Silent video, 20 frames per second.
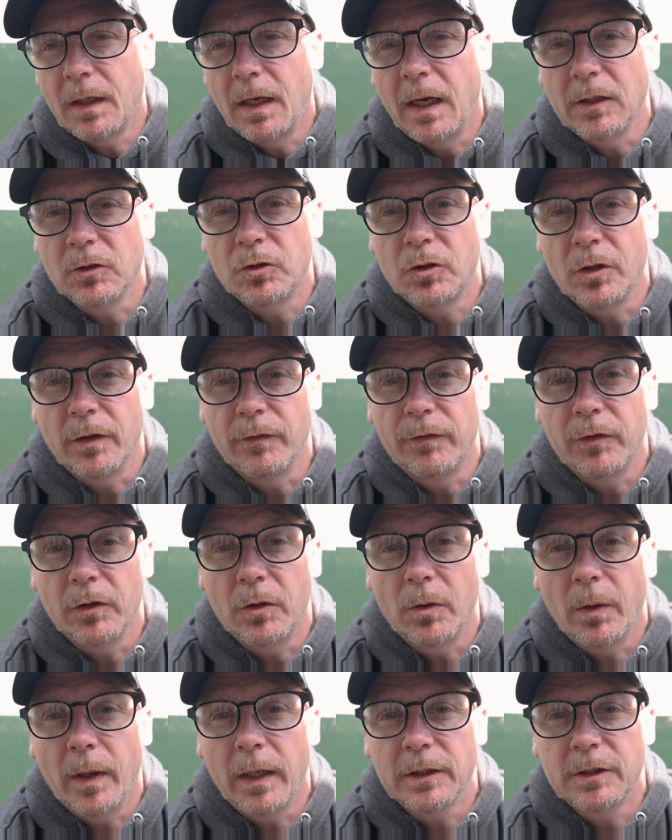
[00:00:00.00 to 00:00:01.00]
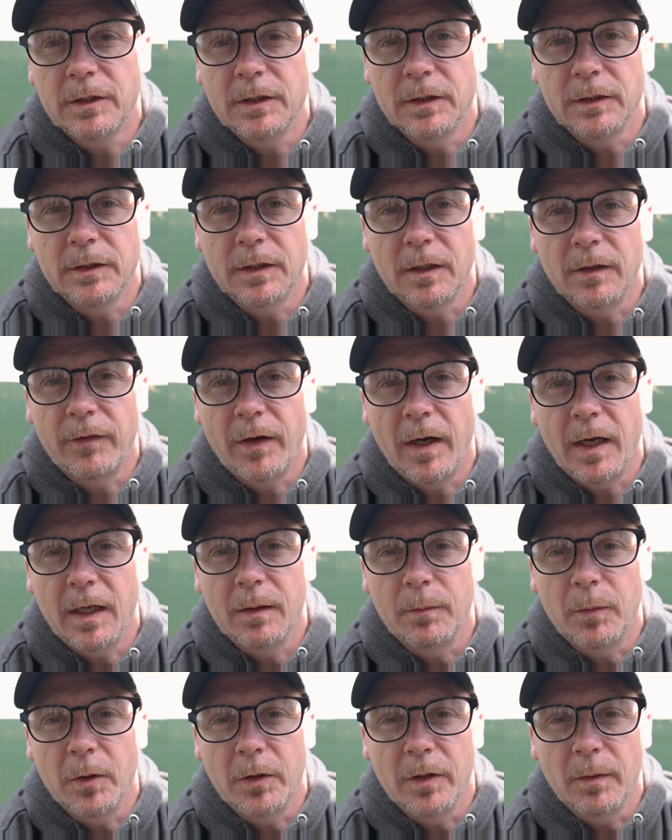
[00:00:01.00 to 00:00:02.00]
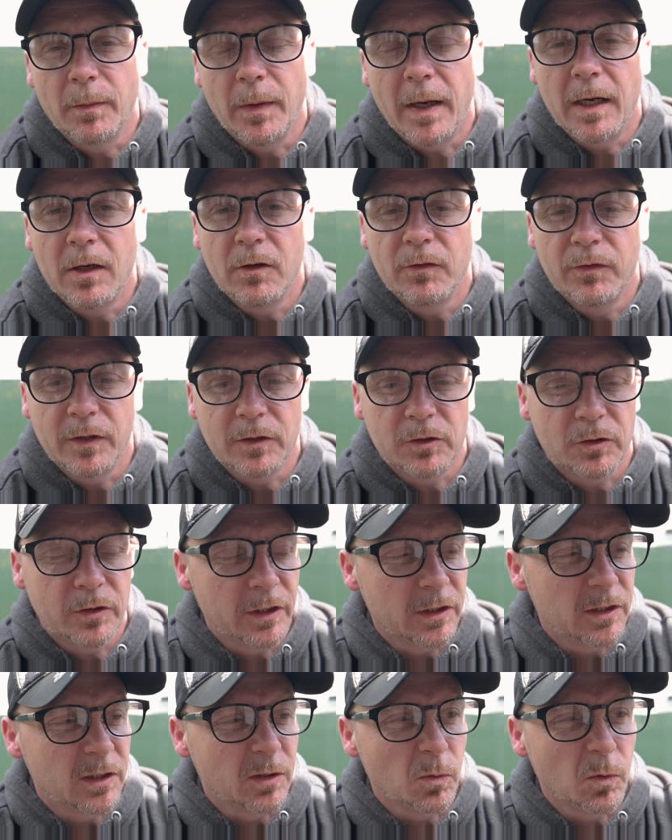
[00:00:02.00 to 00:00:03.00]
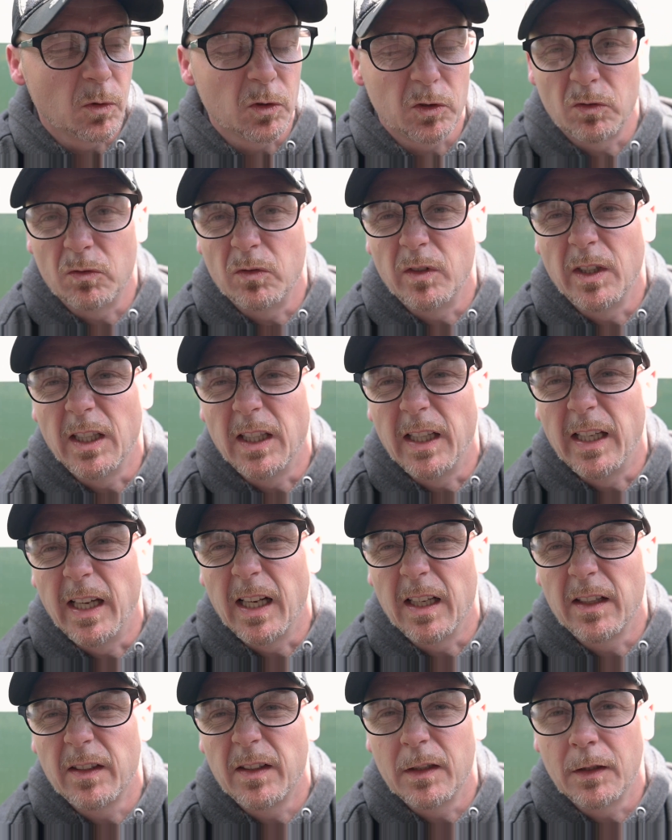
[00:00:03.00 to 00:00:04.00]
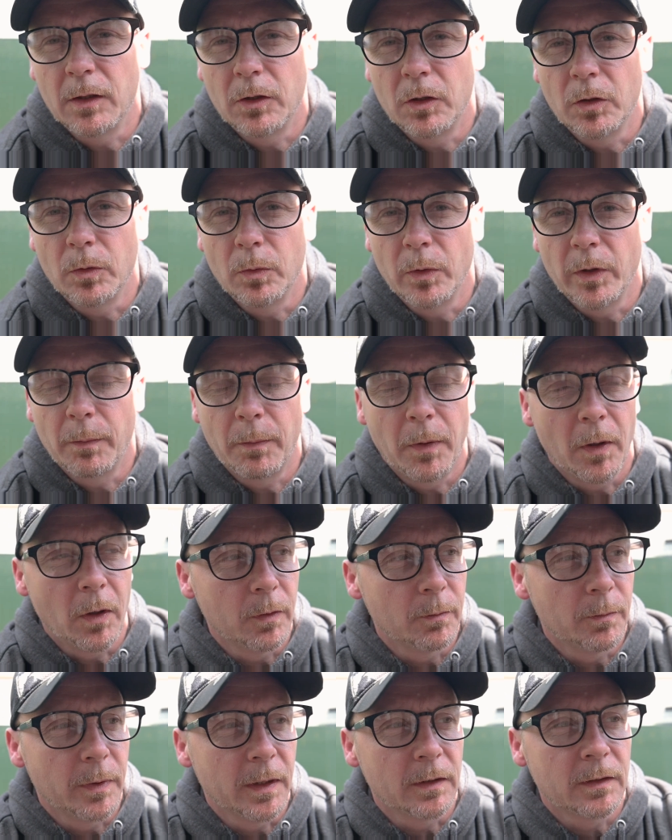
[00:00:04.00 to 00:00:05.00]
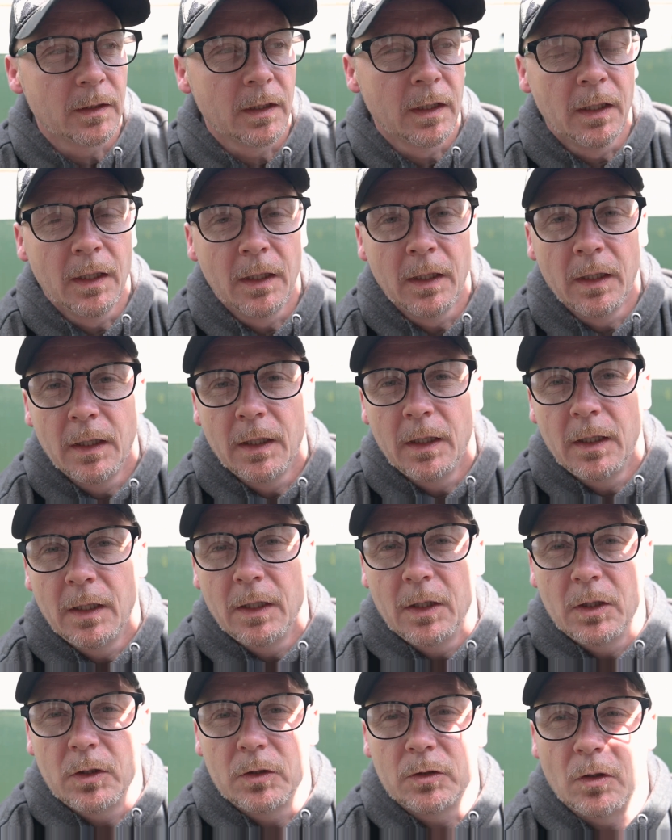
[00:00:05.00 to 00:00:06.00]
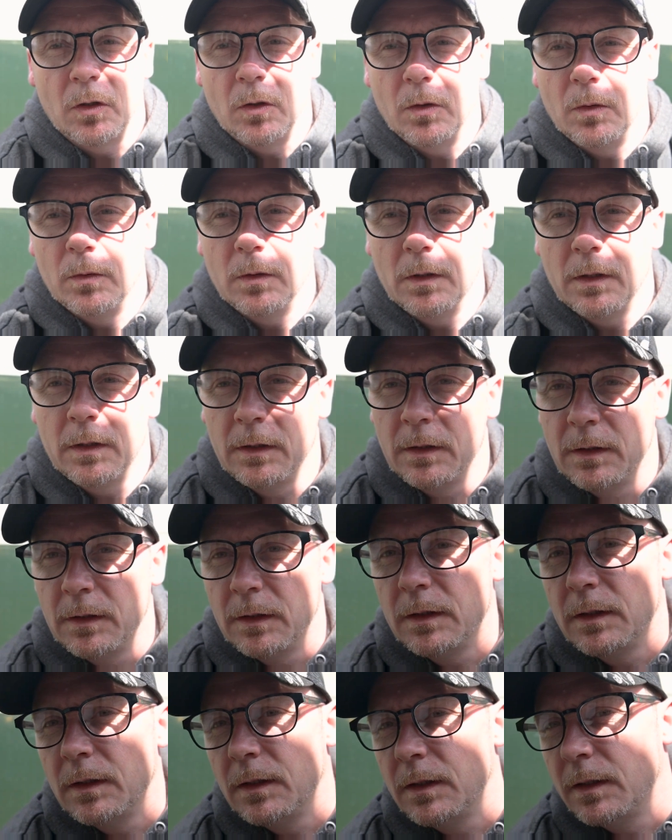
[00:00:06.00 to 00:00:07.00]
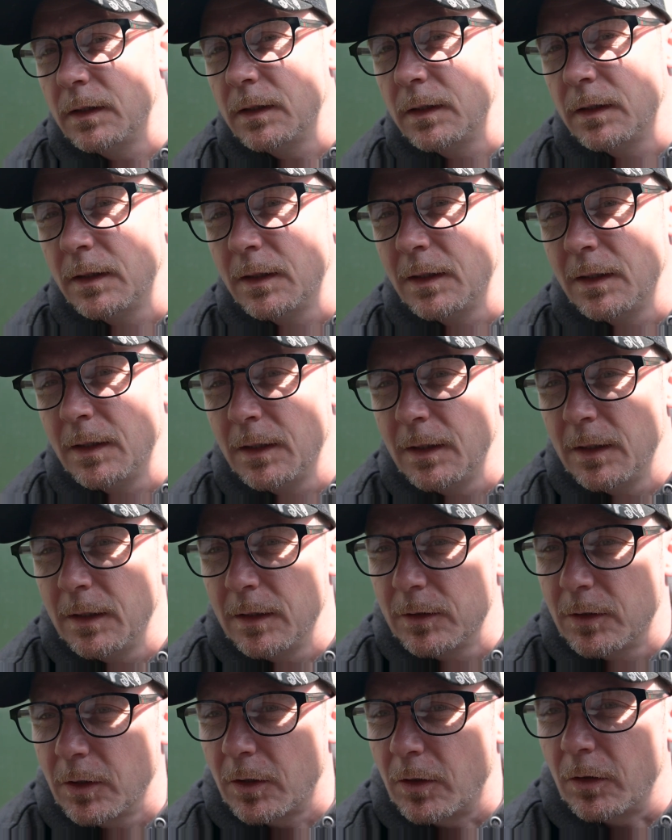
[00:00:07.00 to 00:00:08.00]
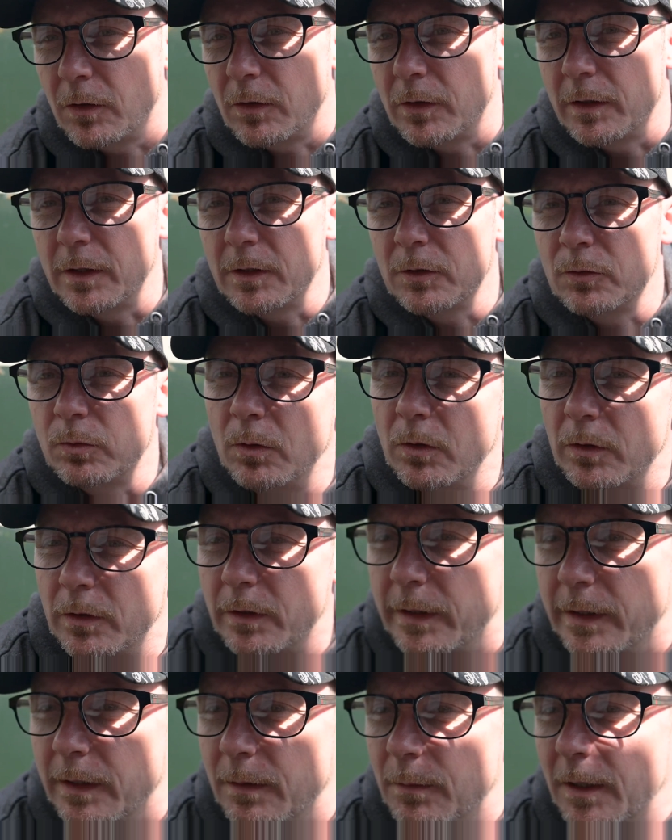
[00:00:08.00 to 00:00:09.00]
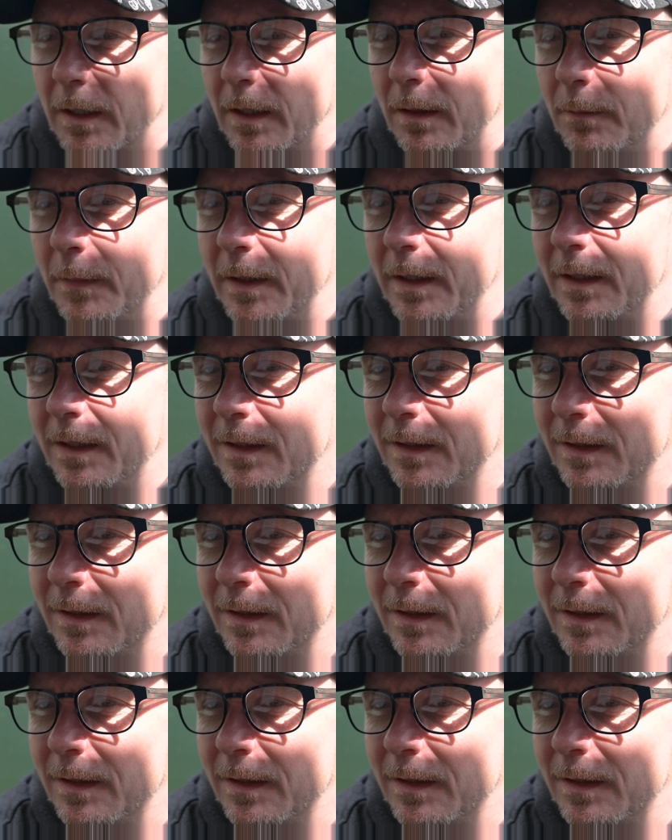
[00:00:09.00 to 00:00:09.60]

answering a few questions that I've had about the biofiltration. It wasn't really anything to do with the pond build. So the colour of this water here behind me,